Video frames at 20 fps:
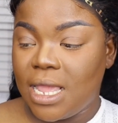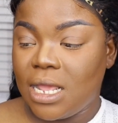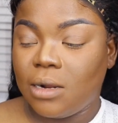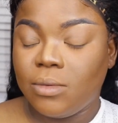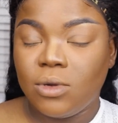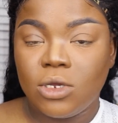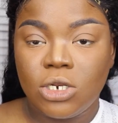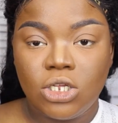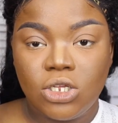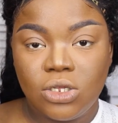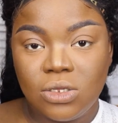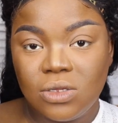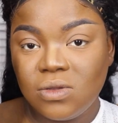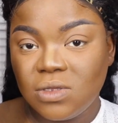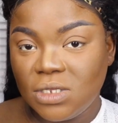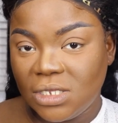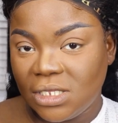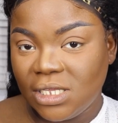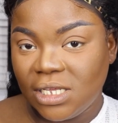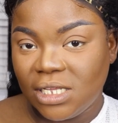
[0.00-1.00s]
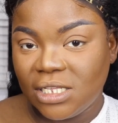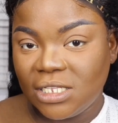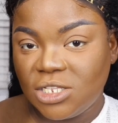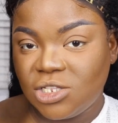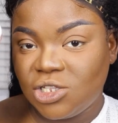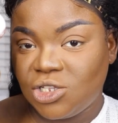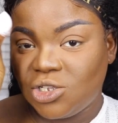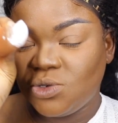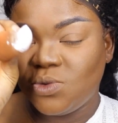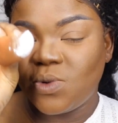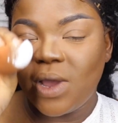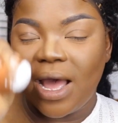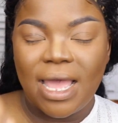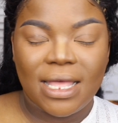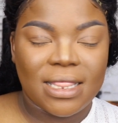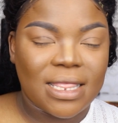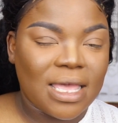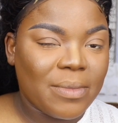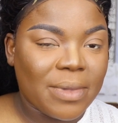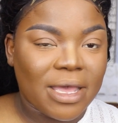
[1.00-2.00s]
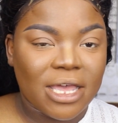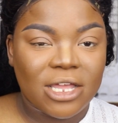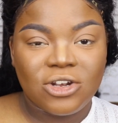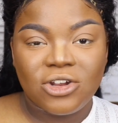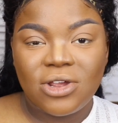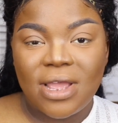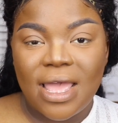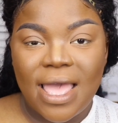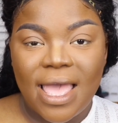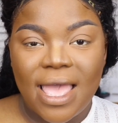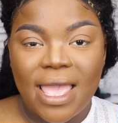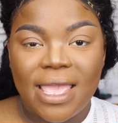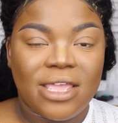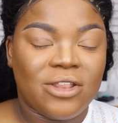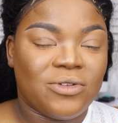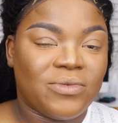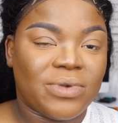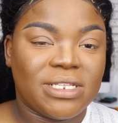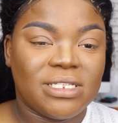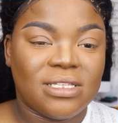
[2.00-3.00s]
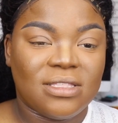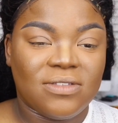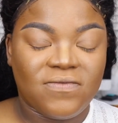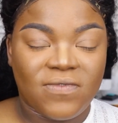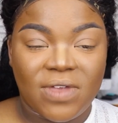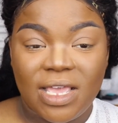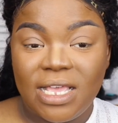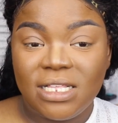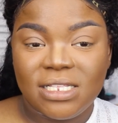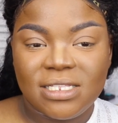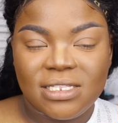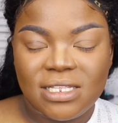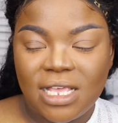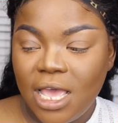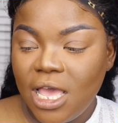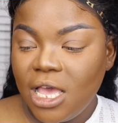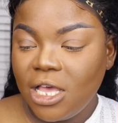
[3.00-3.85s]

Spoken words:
and I'm gonna use this to highlight my under eye and the rest of the face.